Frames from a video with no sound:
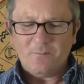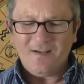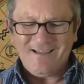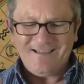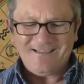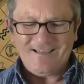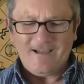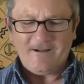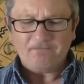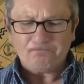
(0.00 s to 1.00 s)
place
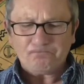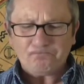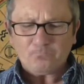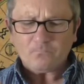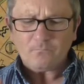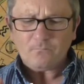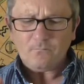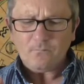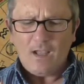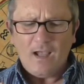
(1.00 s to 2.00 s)
here,
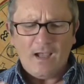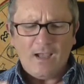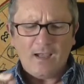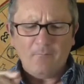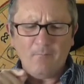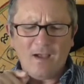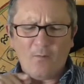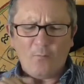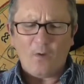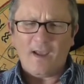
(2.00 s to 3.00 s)

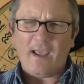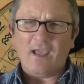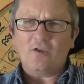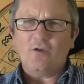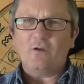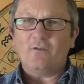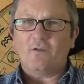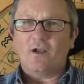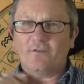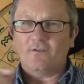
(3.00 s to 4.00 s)
where you can
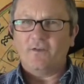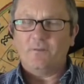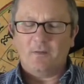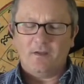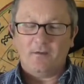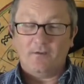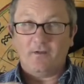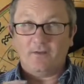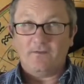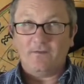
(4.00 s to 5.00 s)
start to see
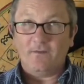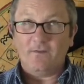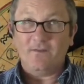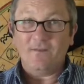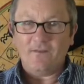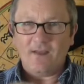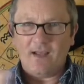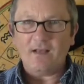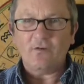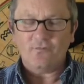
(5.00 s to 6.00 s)
the
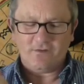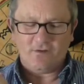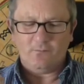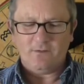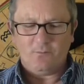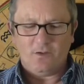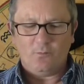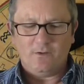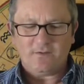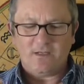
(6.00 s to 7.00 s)
end result is what I
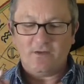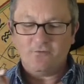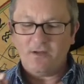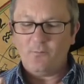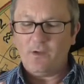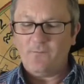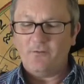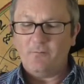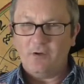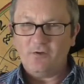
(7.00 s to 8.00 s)
want to say. Great week
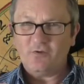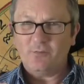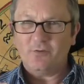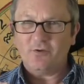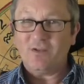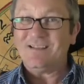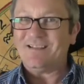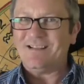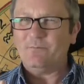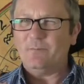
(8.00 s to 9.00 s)
for emotional projects,
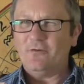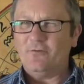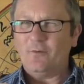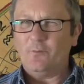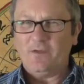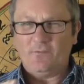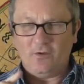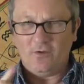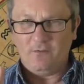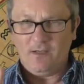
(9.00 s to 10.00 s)
could even be great weeks for
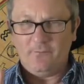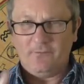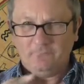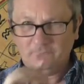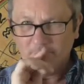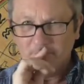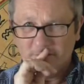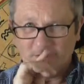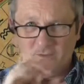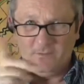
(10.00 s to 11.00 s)
new loves.
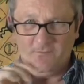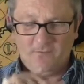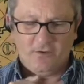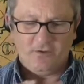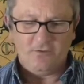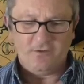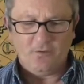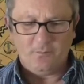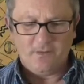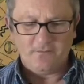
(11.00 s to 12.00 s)
Excuse me, for a lot of you
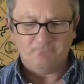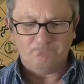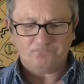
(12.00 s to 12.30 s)
Scorpios.